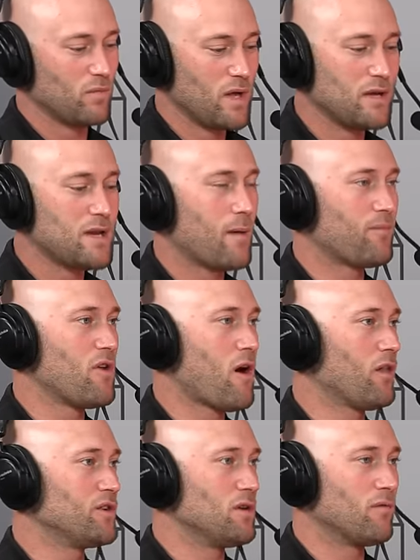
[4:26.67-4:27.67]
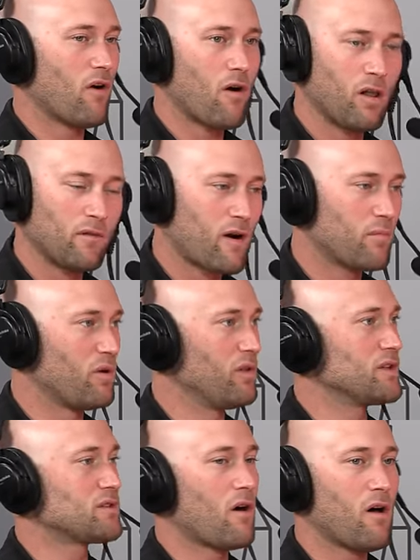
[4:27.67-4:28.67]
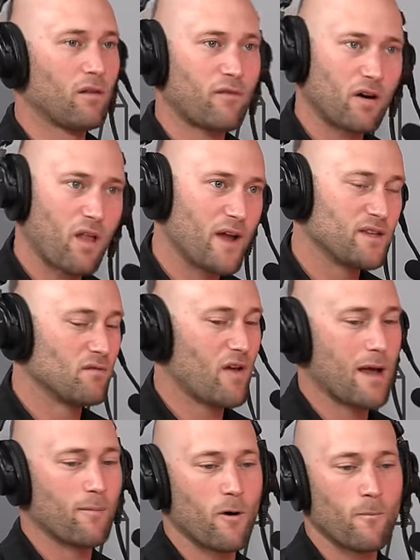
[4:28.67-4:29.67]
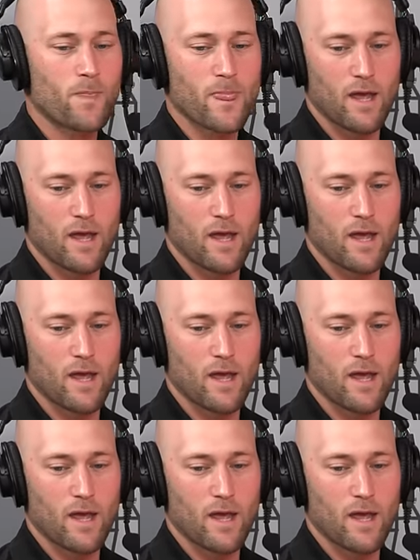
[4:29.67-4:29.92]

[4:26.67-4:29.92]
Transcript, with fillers: in-depth knowledge of all of our bullets, all of our lines of ammo,